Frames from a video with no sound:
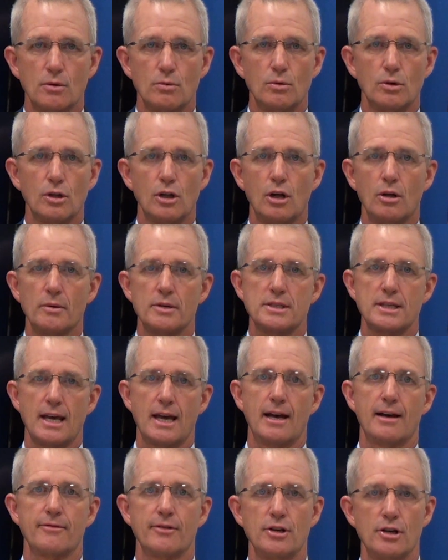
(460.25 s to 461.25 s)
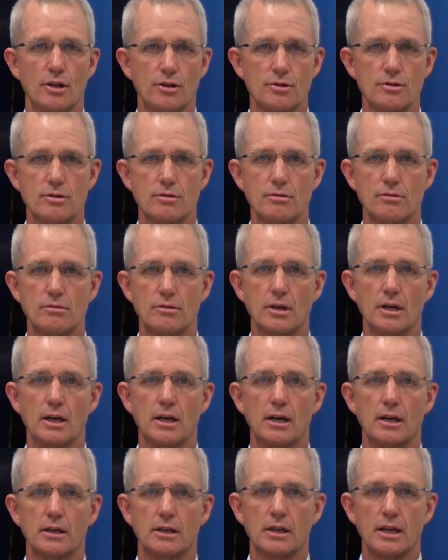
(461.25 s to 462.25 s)
We'll always have another
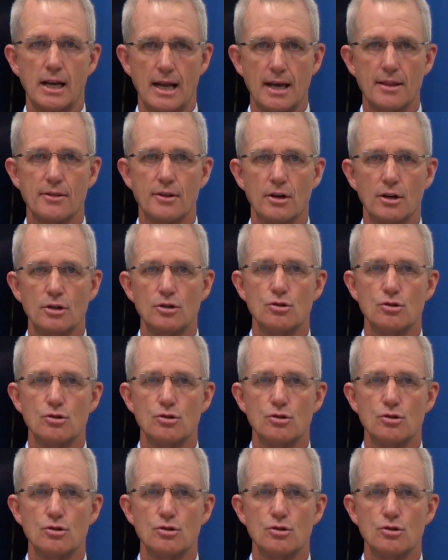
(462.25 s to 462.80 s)
cadet there,